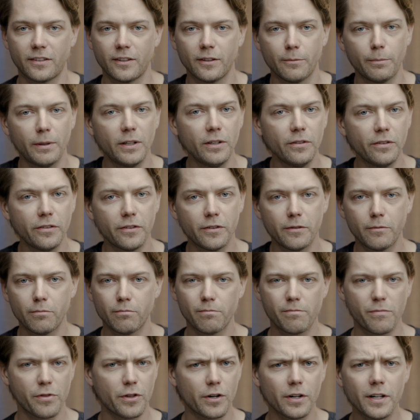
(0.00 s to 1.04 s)
They're both
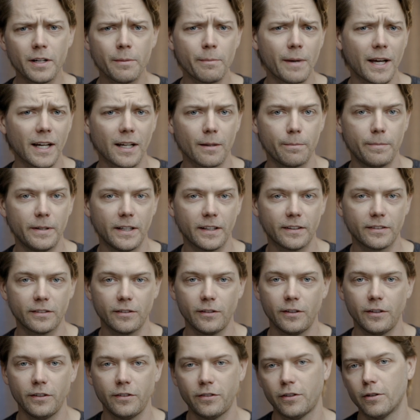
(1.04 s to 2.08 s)
30
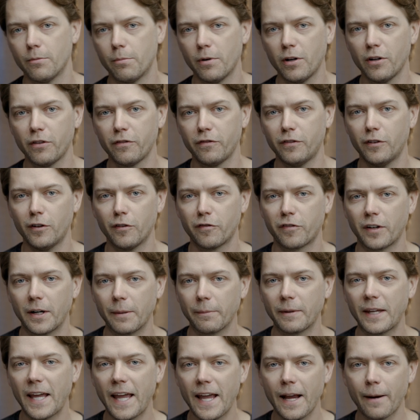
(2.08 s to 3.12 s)
megapixels, they're both full
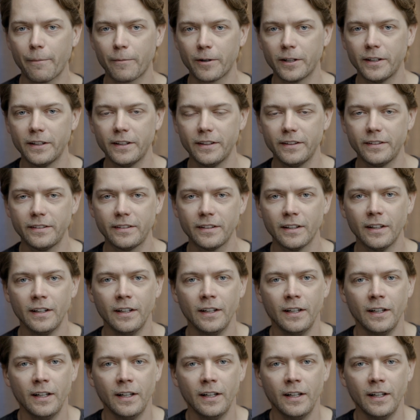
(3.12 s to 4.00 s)
frame cameras.